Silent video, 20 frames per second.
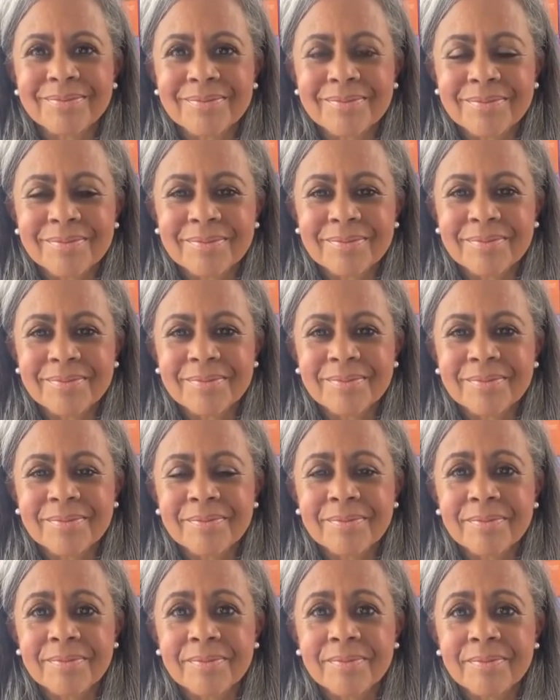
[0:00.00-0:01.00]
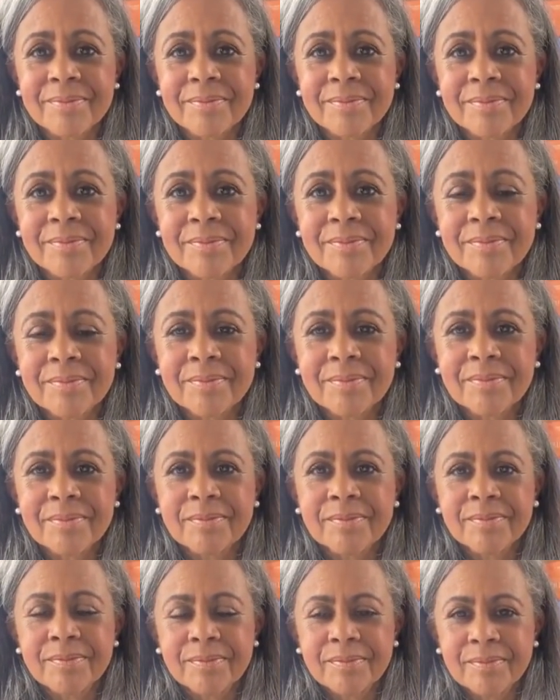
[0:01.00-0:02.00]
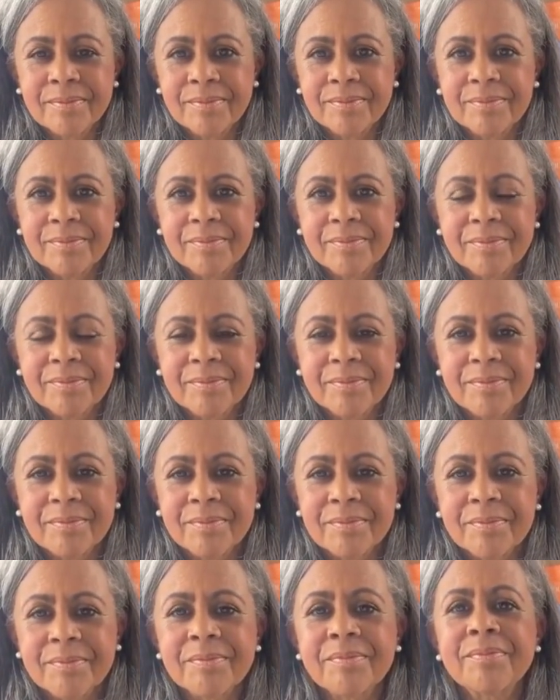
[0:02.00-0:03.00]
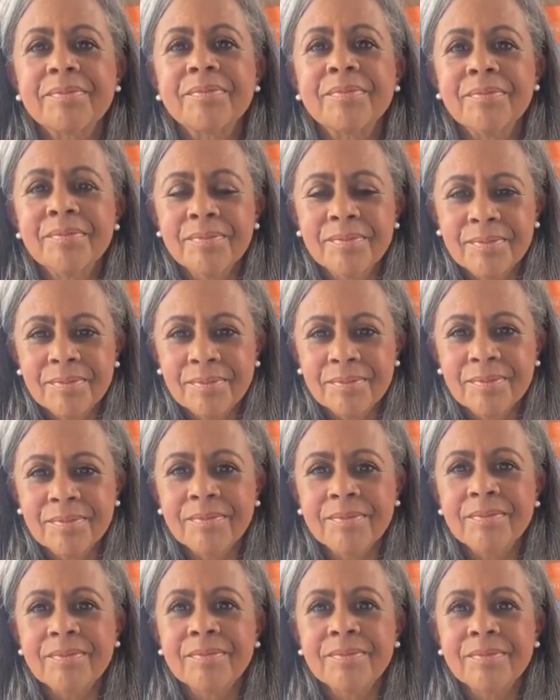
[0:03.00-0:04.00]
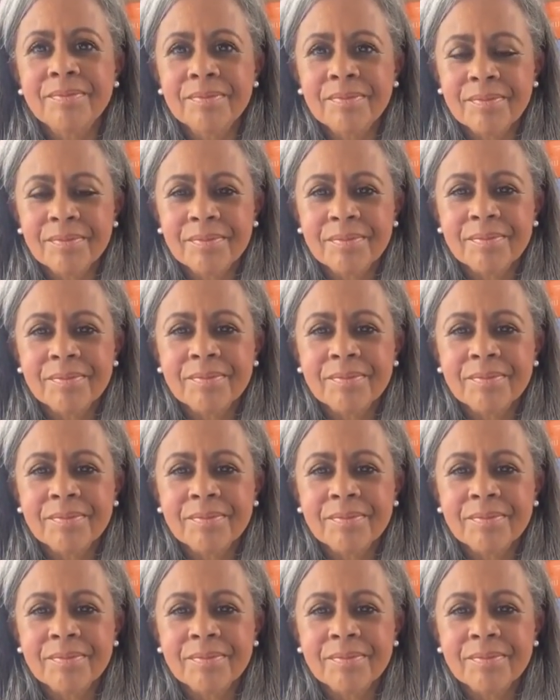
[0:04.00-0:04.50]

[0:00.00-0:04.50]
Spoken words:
No words are spoken by the person on screen.